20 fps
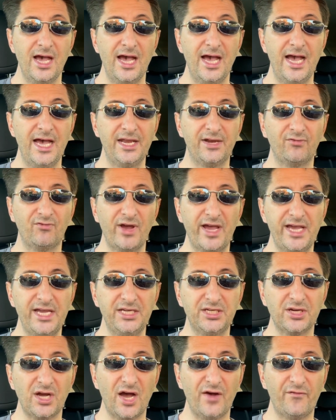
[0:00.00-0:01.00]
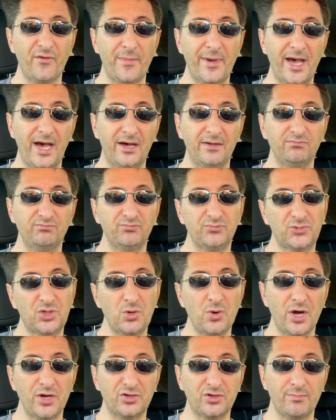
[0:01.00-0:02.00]
and a range of about
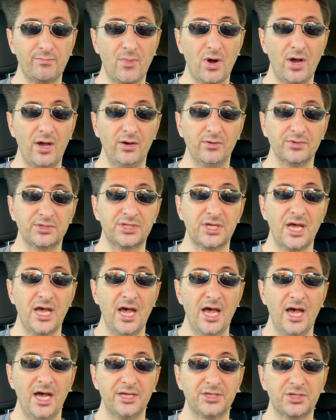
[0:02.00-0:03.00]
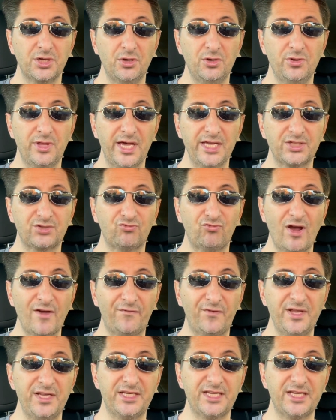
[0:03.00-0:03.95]
200 miles. So that's roughly